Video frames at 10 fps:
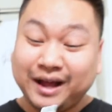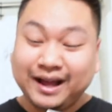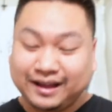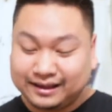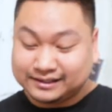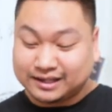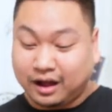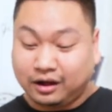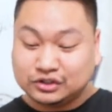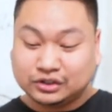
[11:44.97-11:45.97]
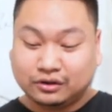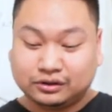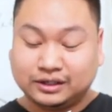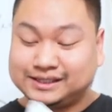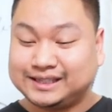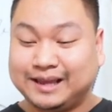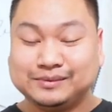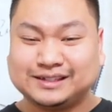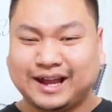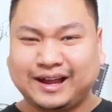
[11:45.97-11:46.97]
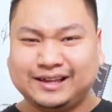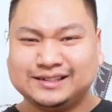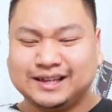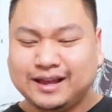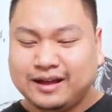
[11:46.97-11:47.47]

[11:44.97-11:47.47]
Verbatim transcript: but it's also the same size